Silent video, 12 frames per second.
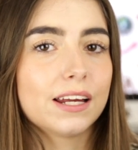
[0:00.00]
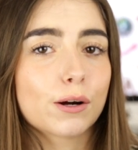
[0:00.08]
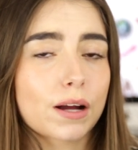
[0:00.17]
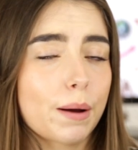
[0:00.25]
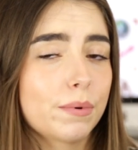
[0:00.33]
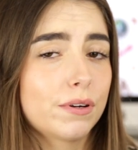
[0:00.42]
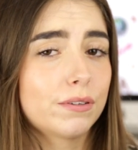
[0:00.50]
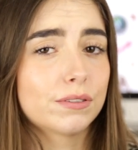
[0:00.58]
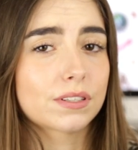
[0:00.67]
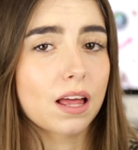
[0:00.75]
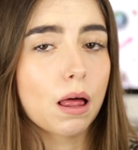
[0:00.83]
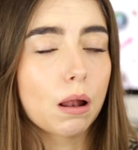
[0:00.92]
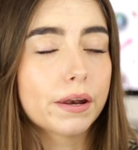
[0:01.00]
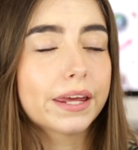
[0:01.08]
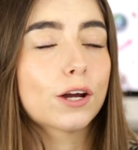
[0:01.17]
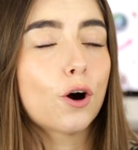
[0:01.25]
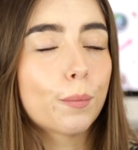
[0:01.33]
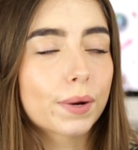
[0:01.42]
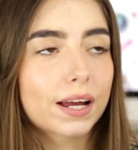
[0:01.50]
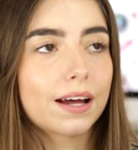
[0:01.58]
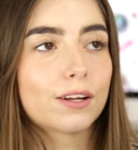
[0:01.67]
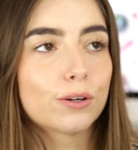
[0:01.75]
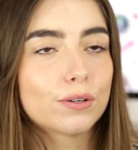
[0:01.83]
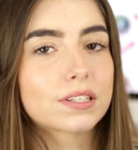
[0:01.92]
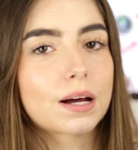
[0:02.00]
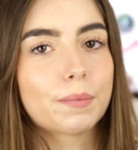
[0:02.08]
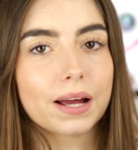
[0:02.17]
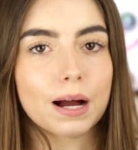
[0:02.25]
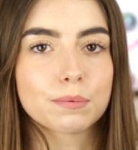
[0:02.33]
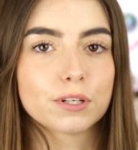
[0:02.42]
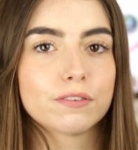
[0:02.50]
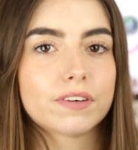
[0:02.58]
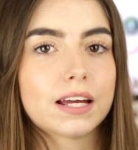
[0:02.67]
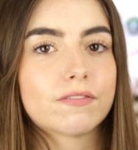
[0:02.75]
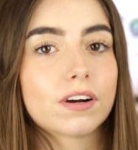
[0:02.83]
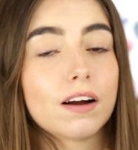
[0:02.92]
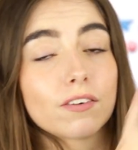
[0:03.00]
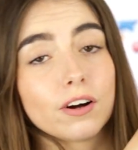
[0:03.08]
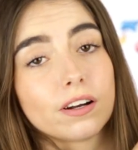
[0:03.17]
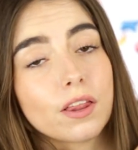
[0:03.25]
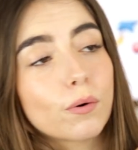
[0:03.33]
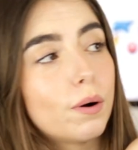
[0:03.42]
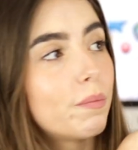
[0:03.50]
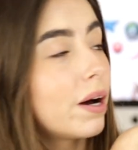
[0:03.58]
NEOM candles, uh, NEOM candles are my absolute favourite. I've got another one